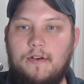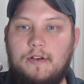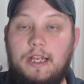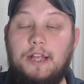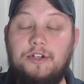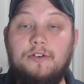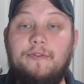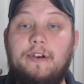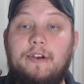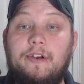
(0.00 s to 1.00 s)
Yeah, Joe's
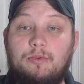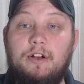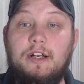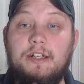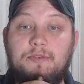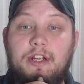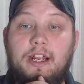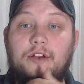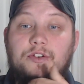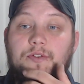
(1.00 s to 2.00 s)
videos are pretty awesome. Check
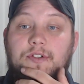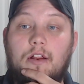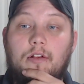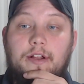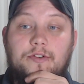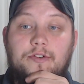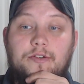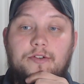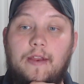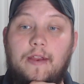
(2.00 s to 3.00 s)
out Joe's Auto Electric
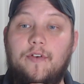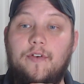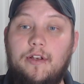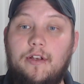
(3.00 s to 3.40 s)
if you haven't.